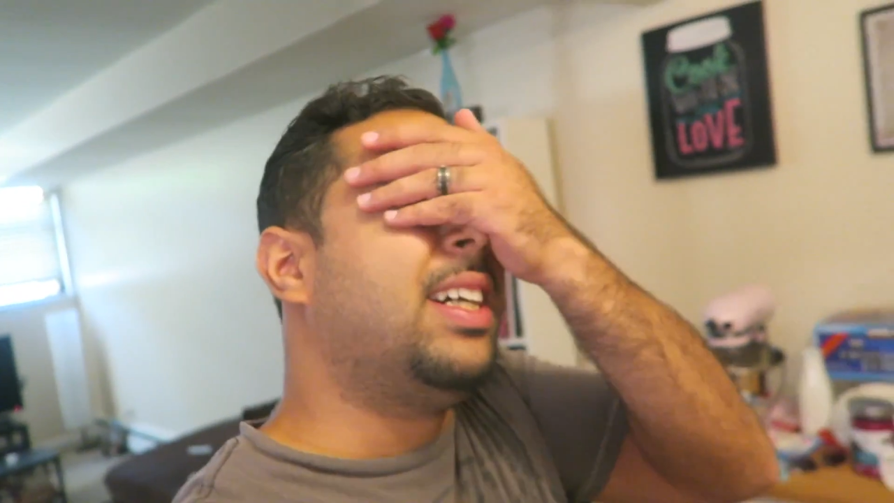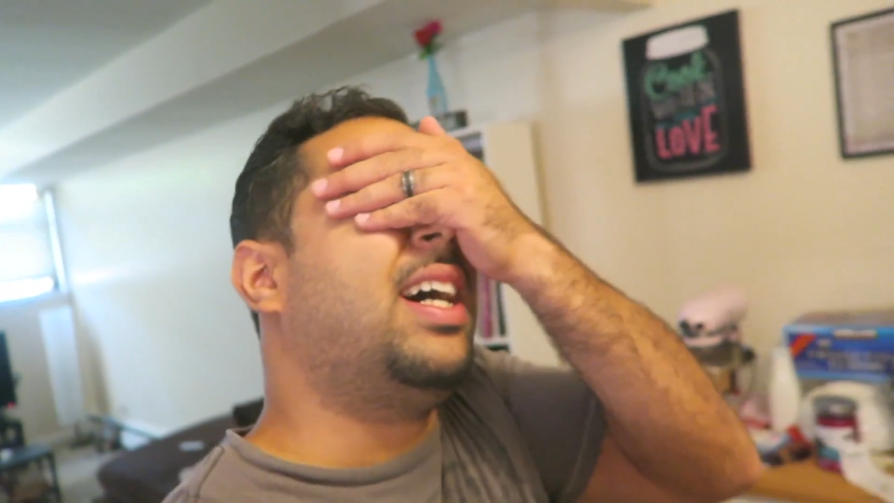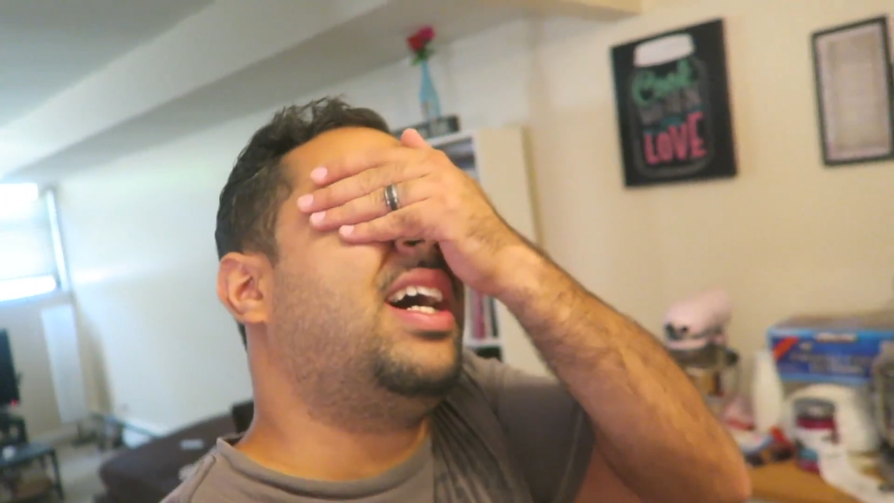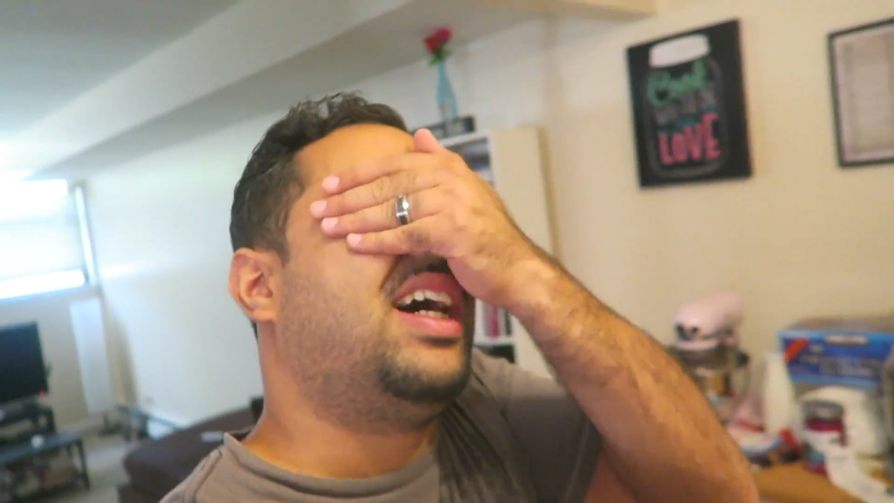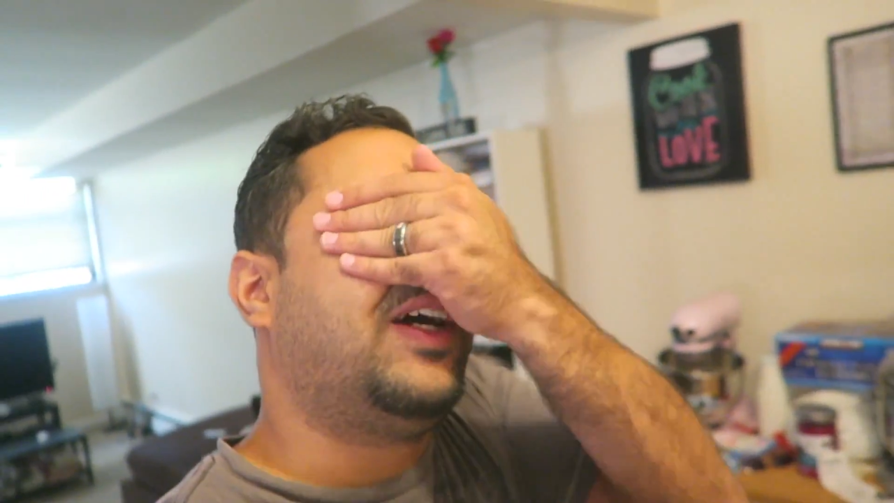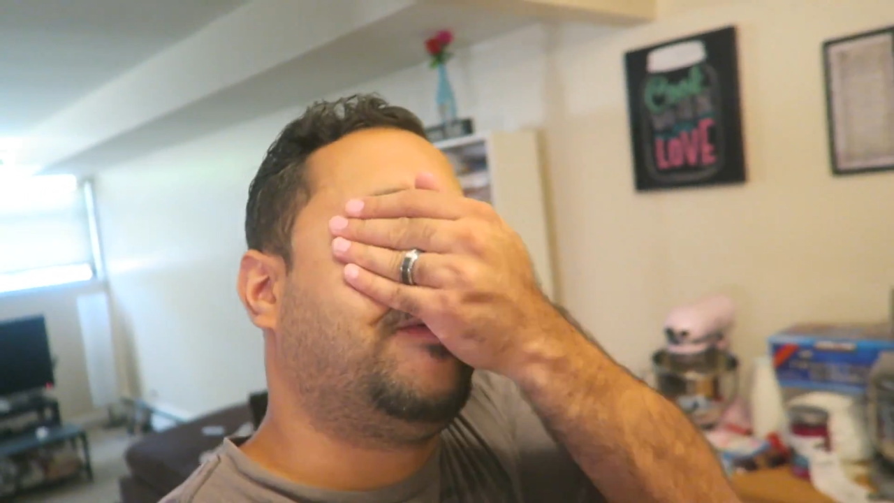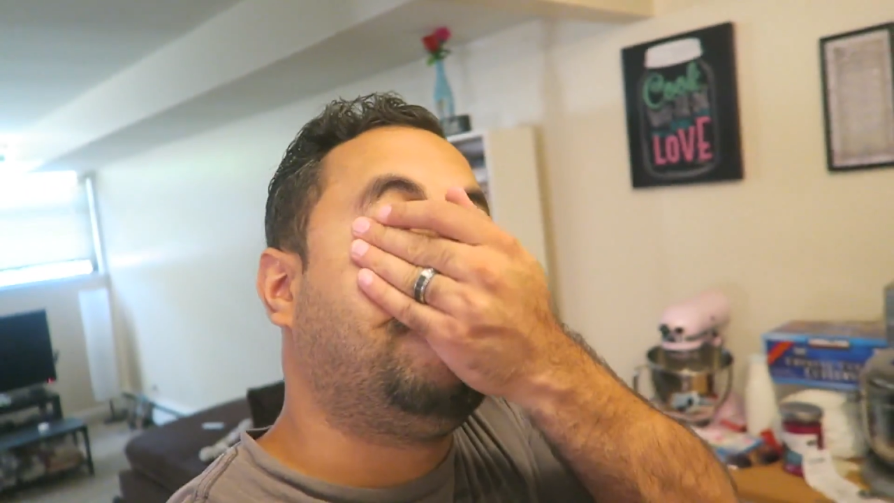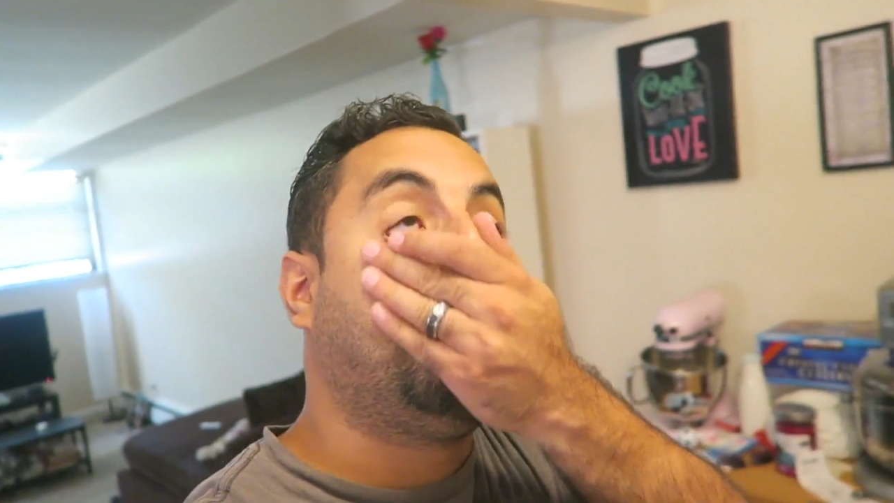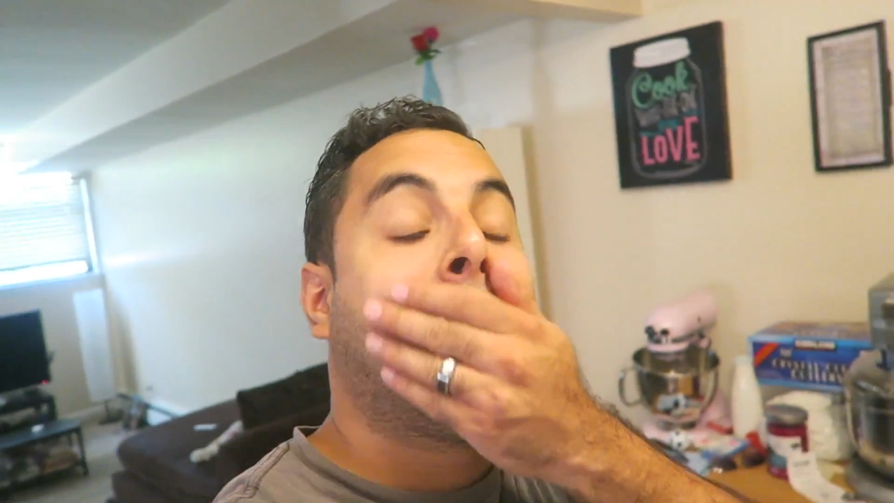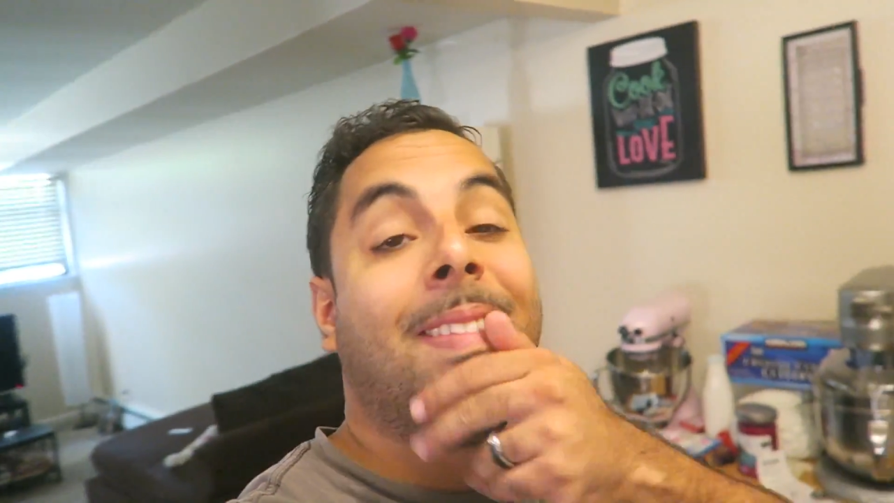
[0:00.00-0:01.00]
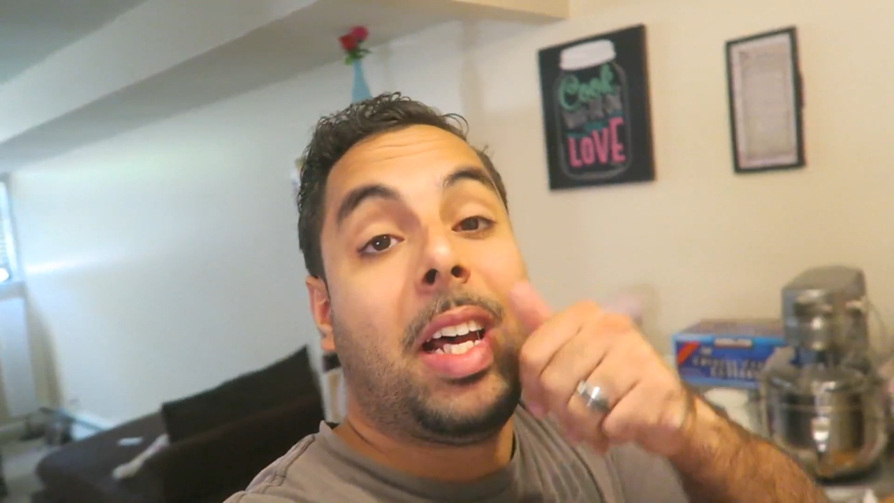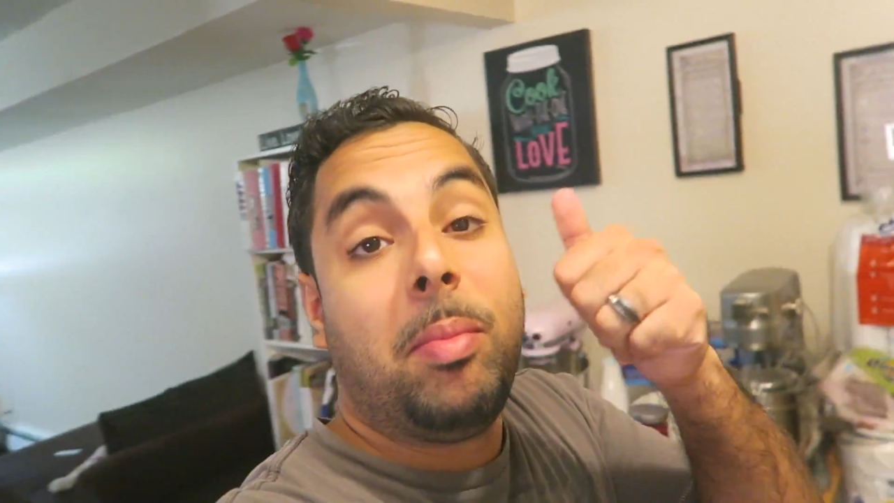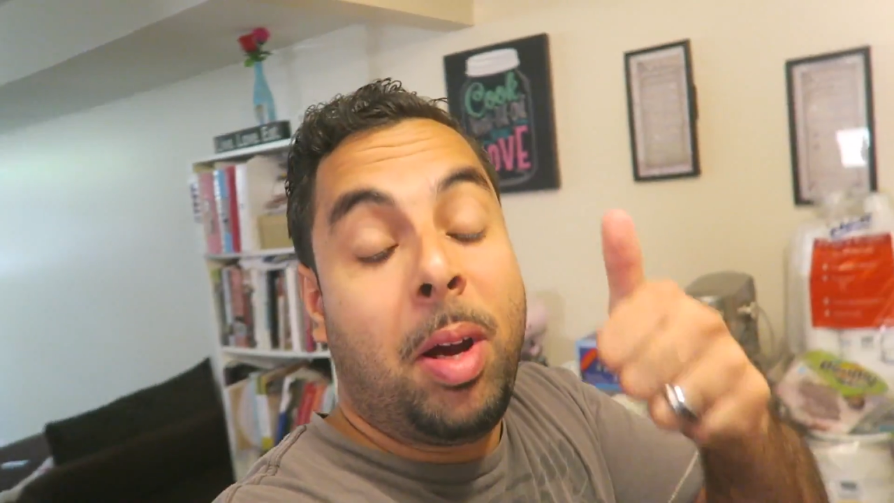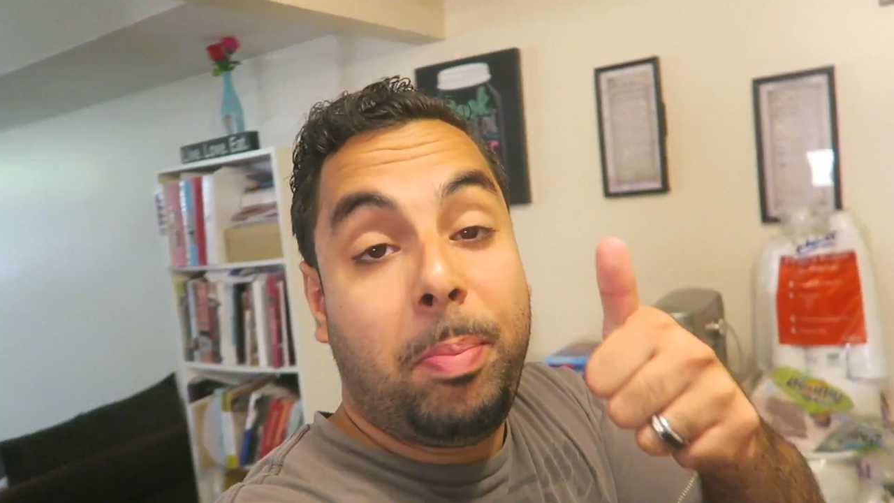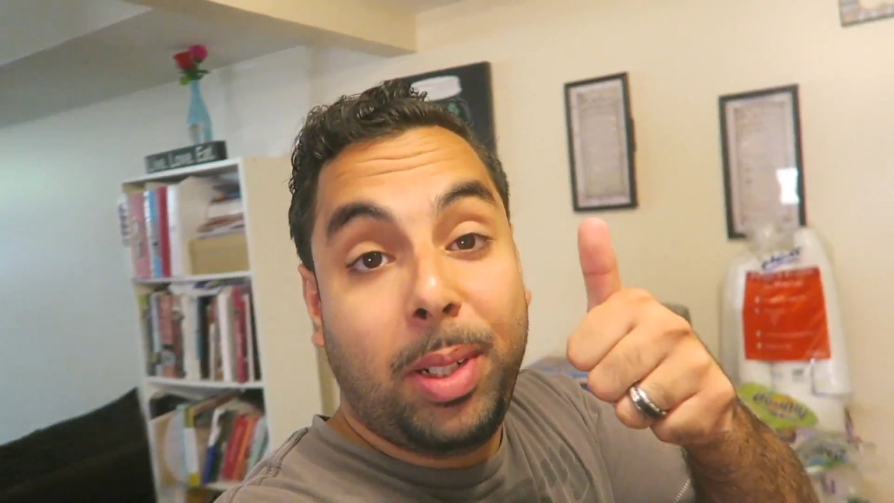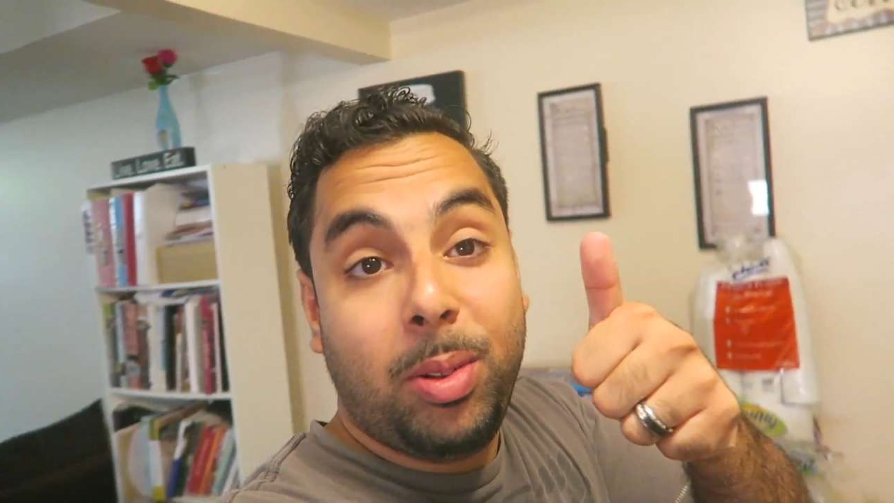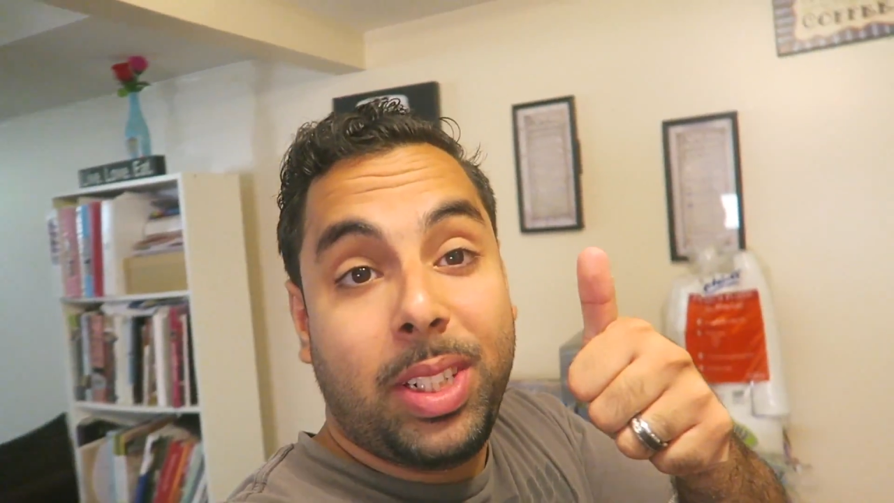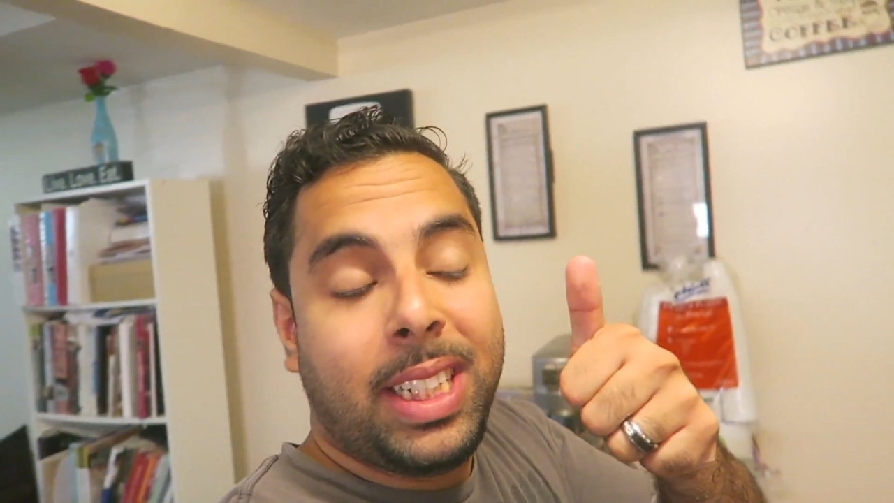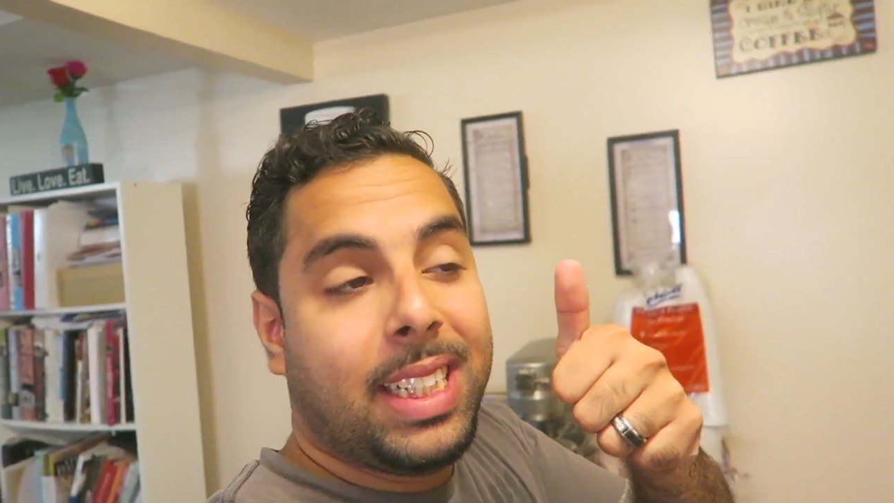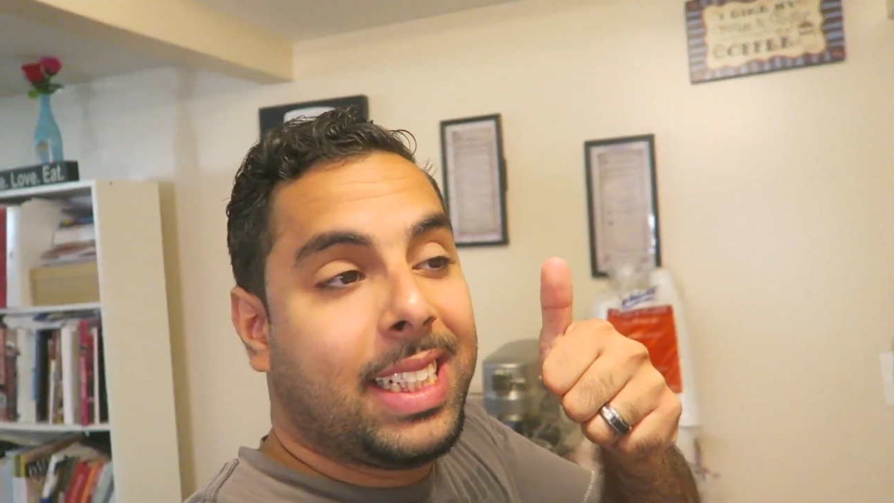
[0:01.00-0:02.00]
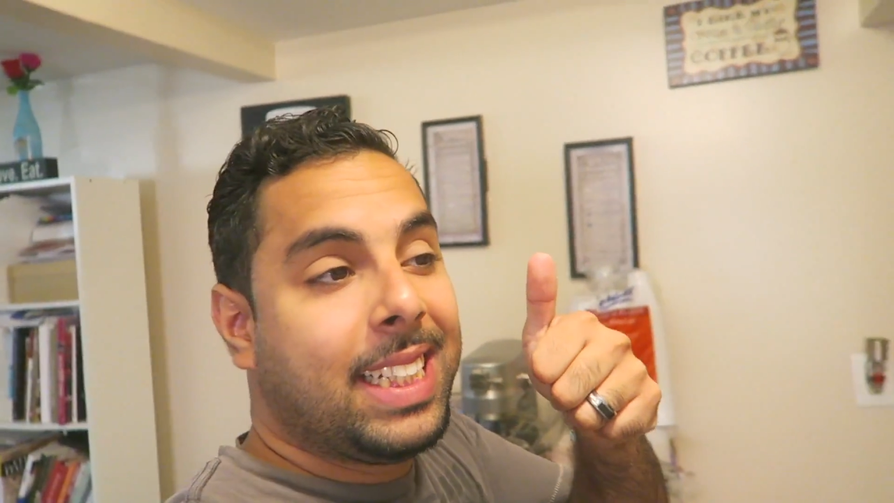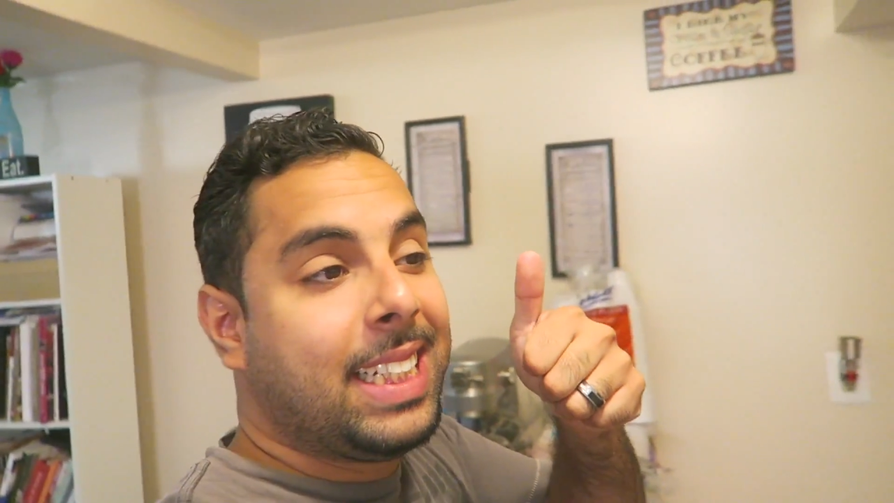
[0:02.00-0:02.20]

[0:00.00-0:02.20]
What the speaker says: Now I'm uploading